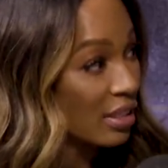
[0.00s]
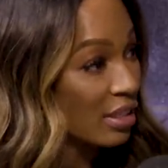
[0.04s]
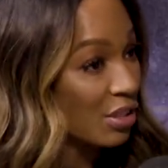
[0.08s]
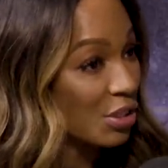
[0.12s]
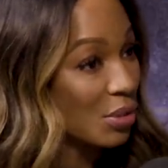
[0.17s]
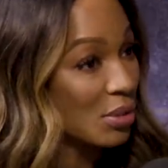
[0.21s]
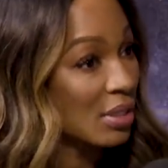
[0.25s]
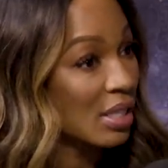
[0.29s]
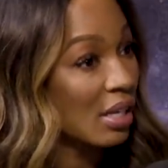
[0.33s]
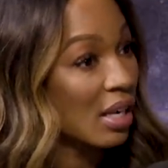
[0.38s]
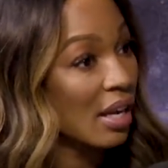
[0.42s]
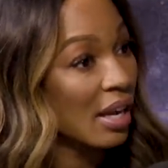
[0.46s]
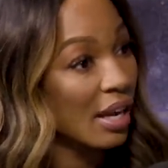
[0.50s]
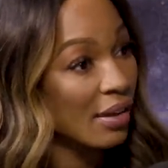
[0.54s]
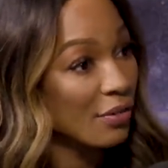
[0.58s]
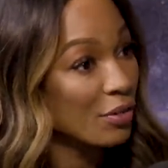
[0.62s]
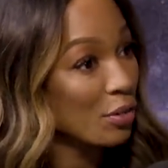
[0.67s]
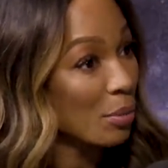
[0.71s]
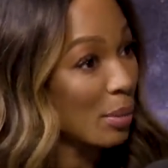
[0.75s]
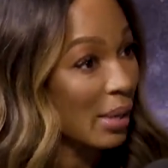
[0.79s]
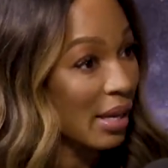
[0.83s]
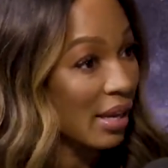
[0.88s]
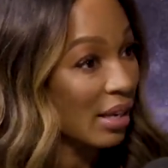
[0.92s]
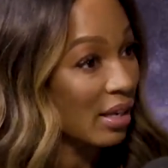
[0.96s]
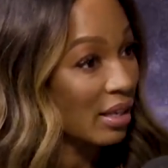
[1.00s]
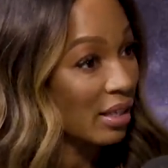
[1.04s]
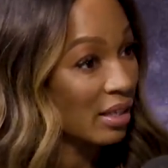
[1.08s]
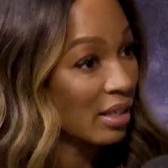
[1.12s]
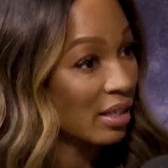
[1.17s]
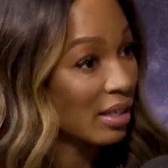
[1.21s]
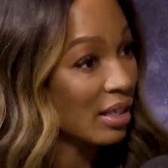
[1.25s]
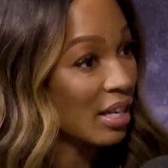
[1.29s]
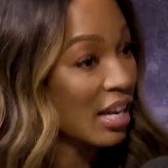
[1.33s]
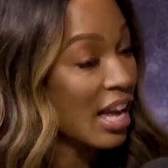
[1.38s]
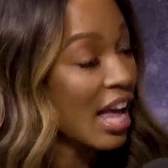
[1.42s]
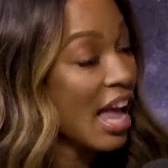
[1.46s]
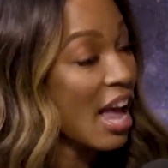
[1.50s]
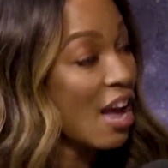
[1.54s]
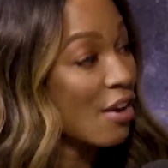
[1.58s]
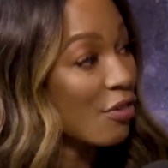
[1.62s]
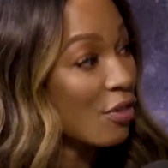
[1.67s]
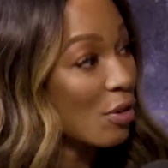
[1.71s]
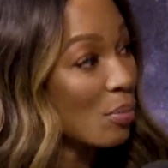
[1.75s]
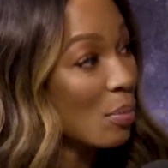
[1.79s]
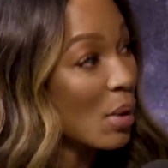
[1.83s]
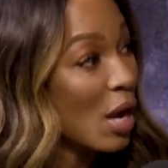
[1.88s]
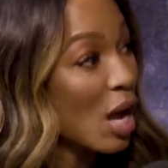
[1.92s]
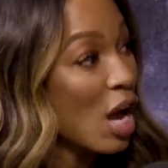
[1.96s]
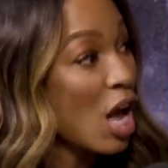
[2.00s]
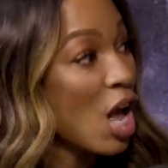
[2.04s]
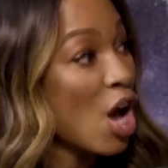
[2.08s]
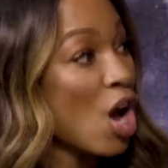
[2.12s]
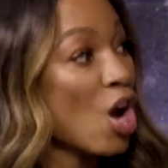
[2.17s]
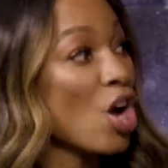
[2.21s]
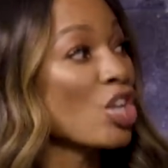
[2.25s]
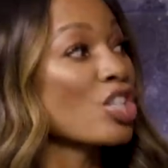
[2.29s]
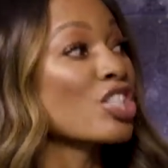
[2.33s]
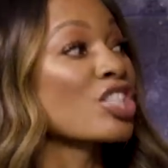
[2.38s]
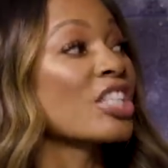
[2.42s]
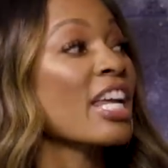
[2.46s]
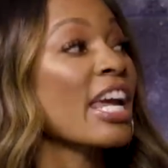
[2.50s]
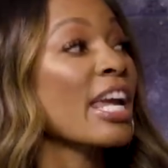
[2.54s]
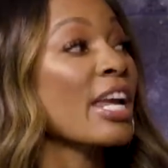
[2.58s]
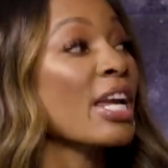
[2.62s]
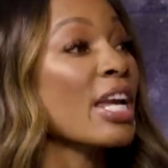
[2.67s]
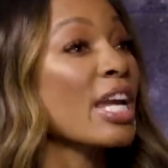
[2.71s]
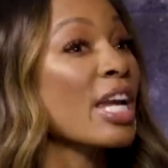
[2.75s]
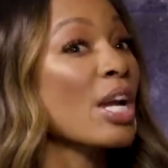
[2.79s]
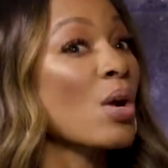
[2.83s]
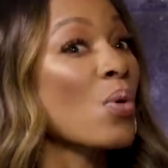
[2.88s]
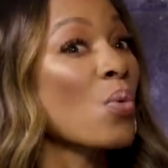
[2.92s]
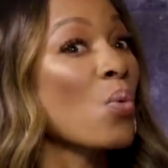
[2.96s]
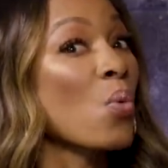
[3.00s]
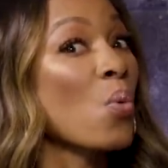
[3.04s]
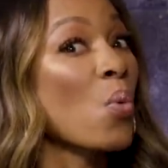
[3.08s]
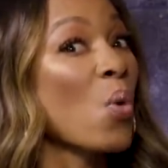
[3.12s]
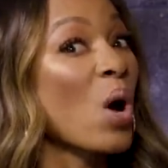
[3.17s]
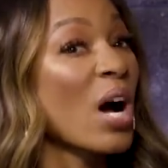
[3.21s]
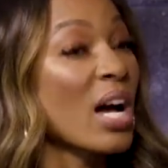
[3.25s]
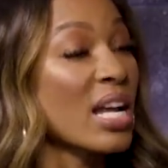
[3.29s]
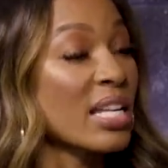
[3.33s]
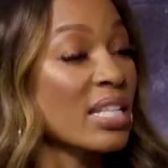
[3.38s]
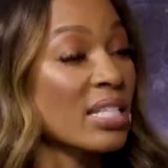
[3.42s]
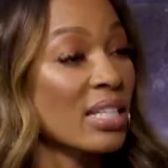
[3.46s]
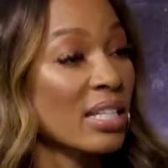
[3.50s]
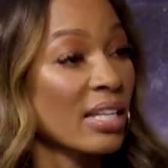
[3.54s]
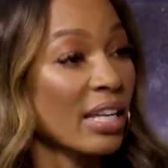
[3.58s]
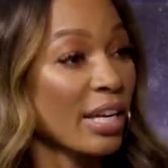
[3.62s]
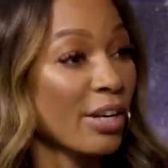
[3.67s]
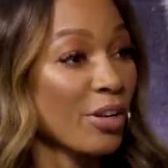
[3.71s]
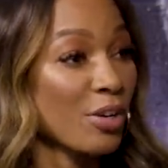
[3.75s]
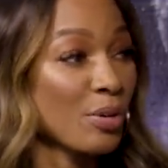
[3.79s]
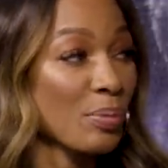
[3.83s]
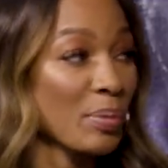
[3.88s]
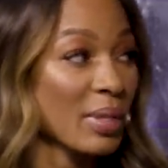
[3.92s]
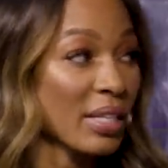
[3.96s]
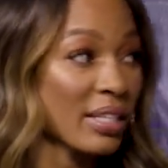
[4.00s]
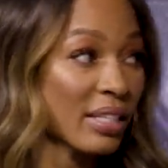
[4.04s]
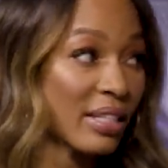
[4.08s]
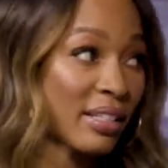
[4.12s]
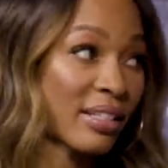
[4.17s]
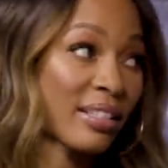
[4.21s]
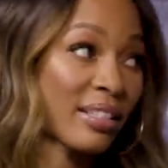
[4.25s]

She was like, I have your back. Mm, that's and from huge. day one to carry me.